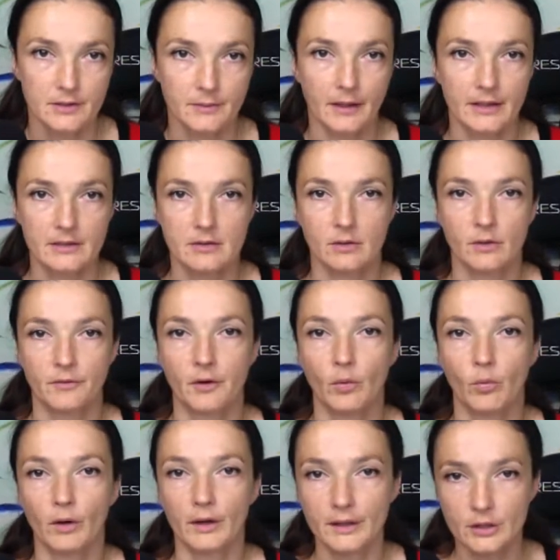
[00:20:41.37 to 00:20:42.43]
right? So if you
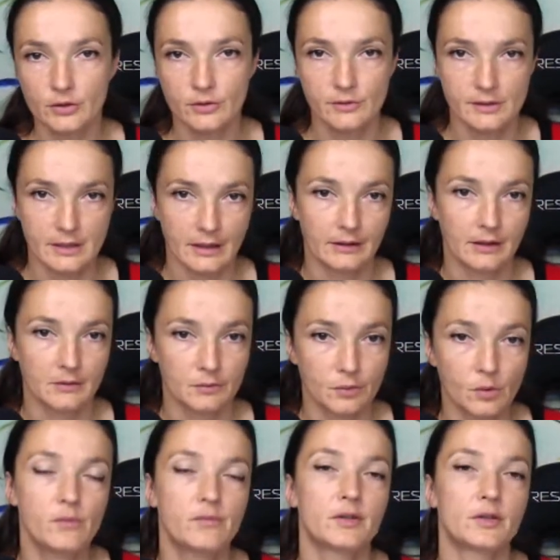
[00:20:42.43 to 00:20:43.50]
wanted to send a
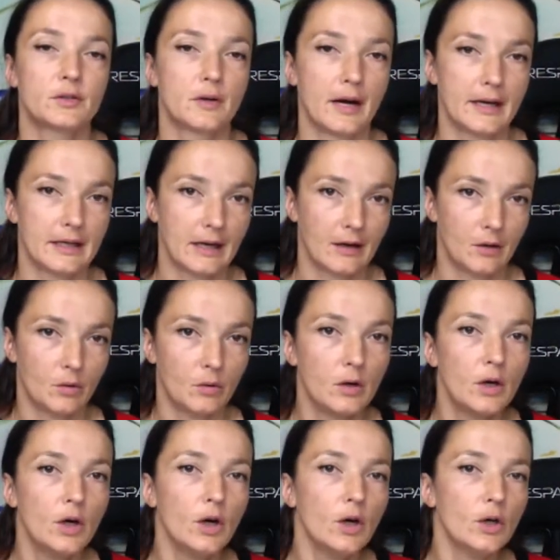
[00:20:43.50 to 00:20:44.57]
rover right now
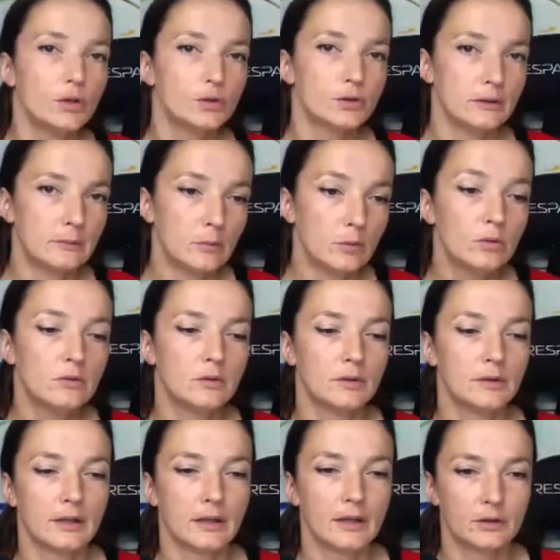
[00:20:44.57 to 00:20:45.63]
to
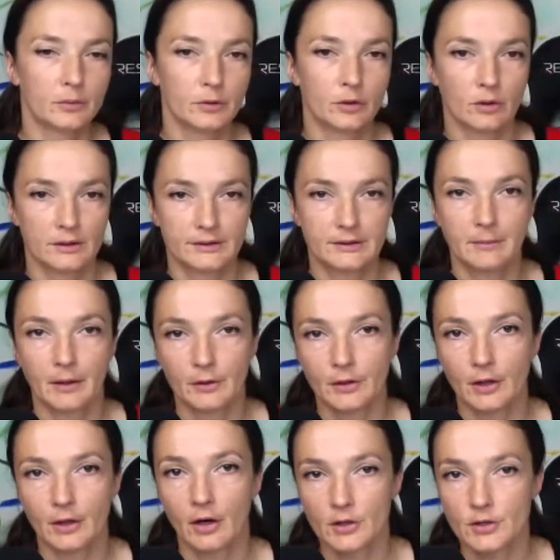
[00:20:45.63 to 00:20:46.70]
moon, it would cost about
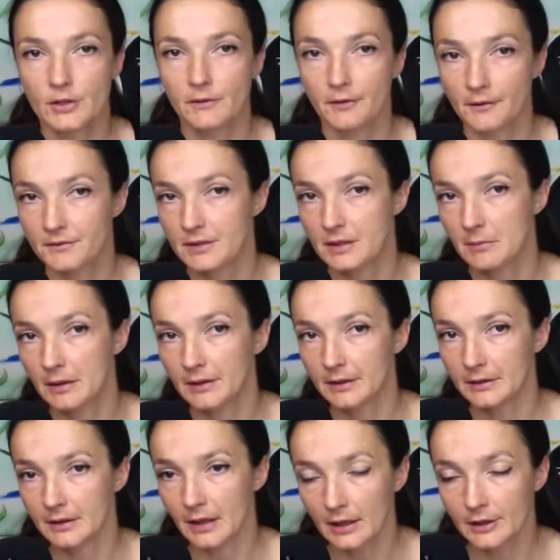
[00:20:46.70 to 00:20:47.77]
$150
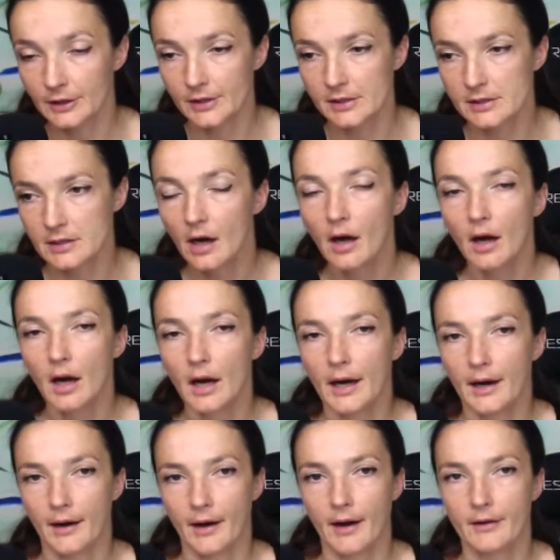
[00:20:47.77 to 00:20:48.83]
million,
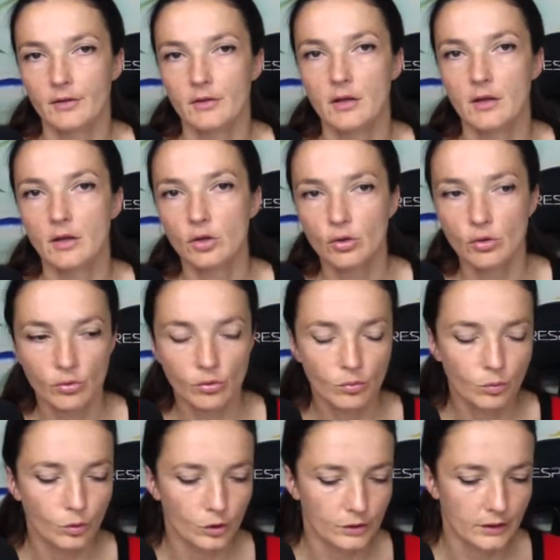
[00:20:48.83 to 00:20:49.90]
and you
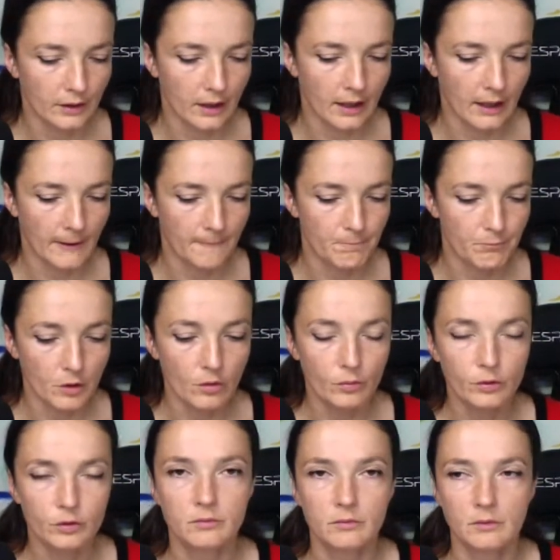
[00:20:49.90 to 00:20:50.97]

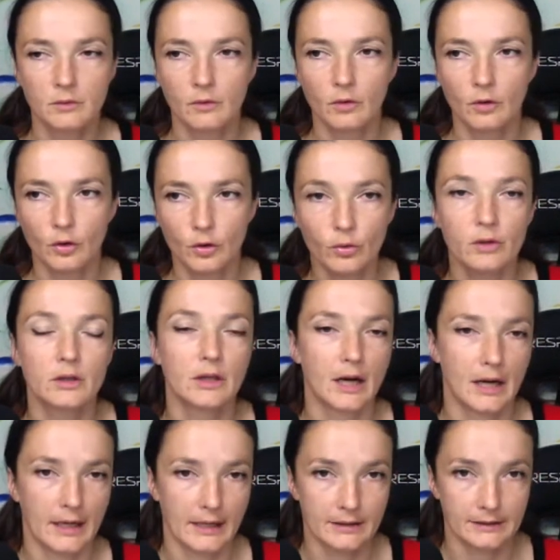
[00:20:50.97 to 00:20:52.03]
would
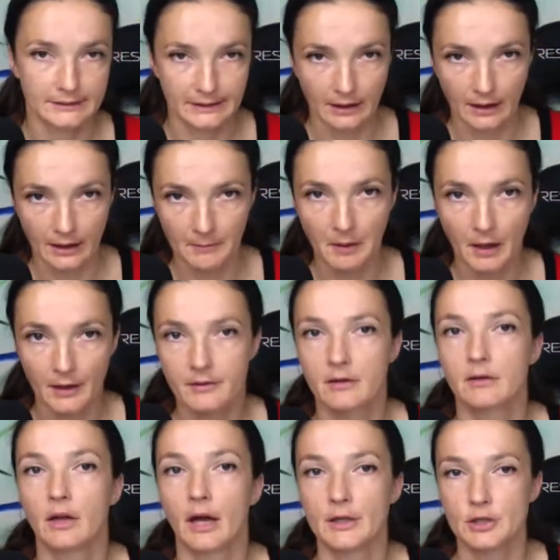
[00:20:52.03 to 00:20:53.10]
utilize
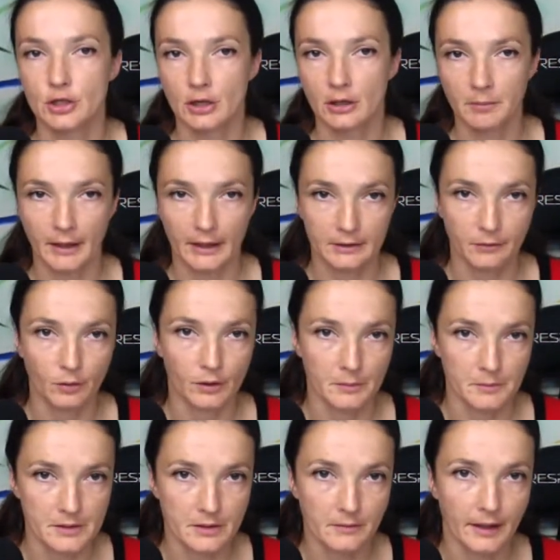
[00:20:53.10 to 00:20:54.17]
other launching
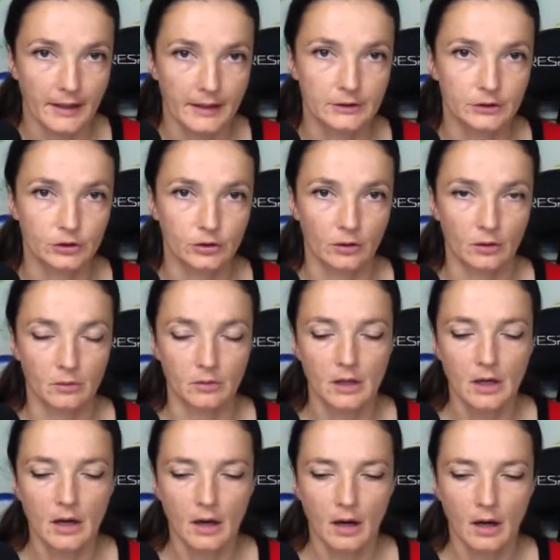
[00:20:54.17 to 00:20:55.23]
platforms, right? So
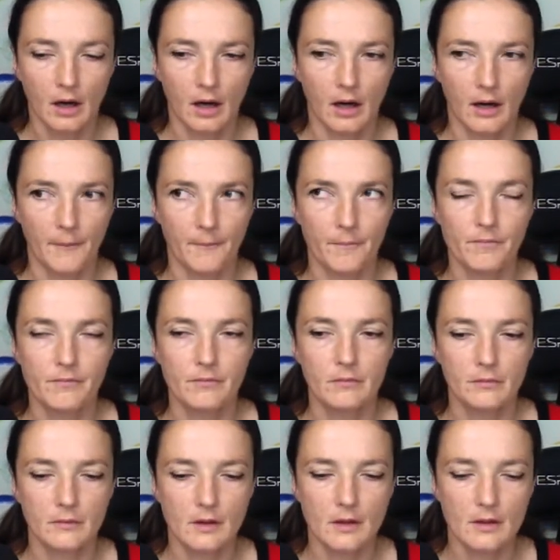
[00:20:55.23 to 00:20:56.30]

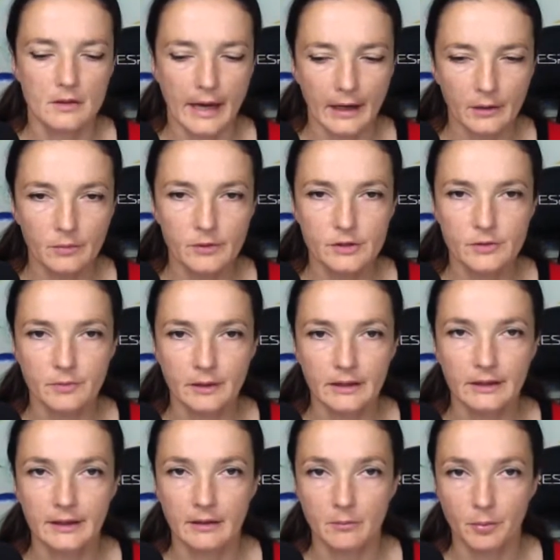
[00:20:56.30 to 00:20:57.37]
that was
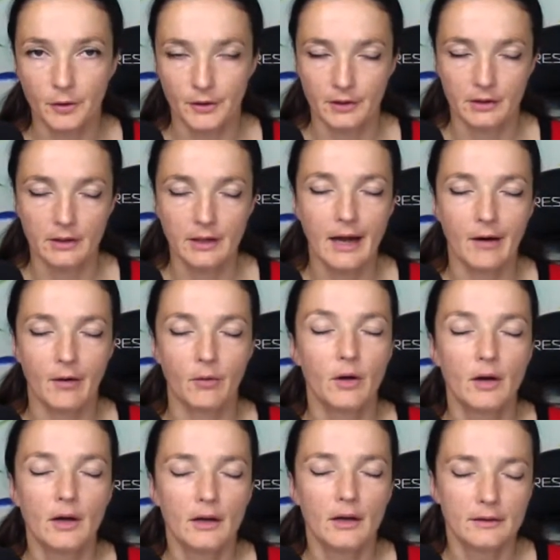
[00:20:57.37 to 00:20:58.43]
really important. Now,
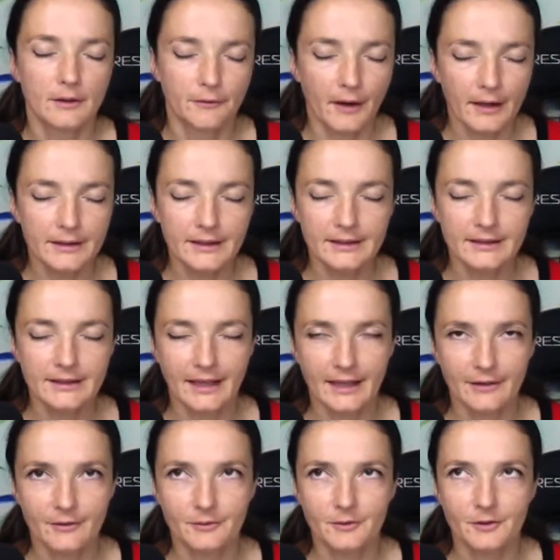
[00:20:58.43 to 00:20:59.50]
the fact that
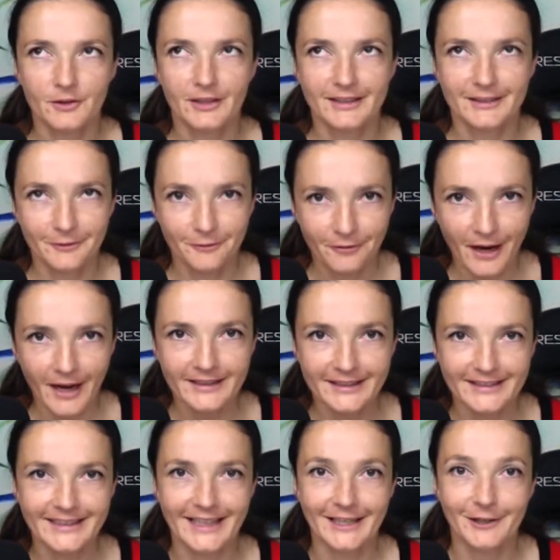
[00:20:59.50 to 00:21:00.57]

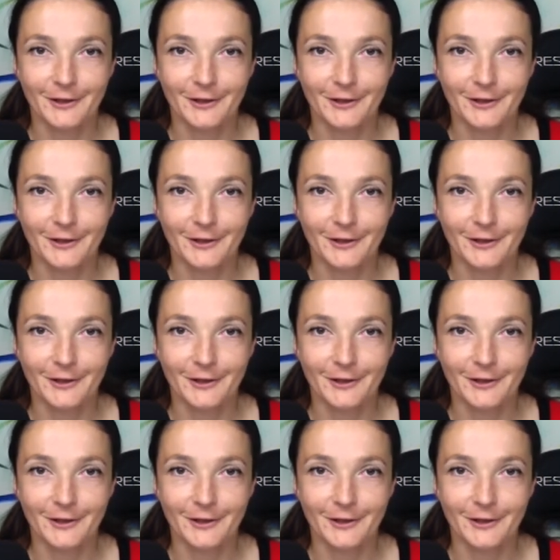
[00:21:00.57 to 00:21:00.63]
they